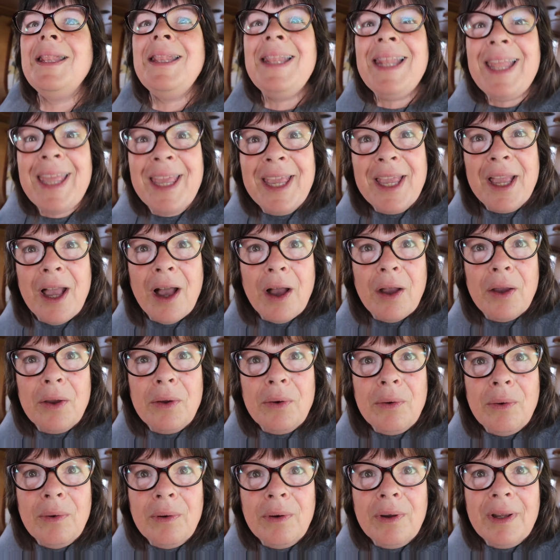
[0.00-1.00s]

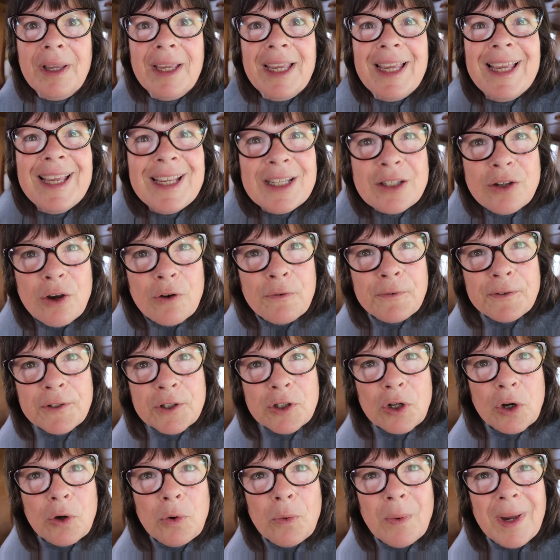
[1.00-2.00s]
Leo is off
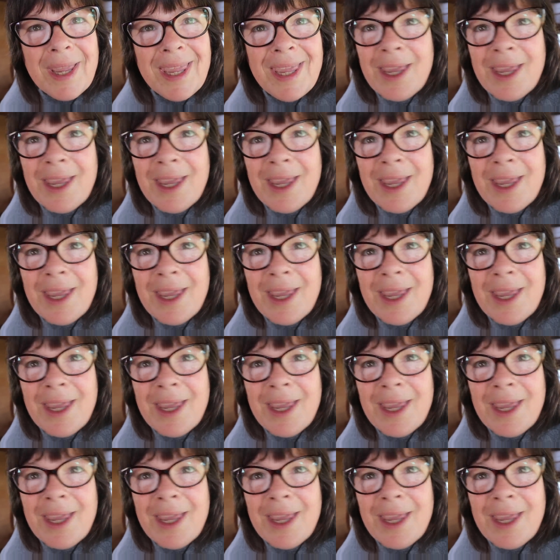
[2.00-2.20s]
school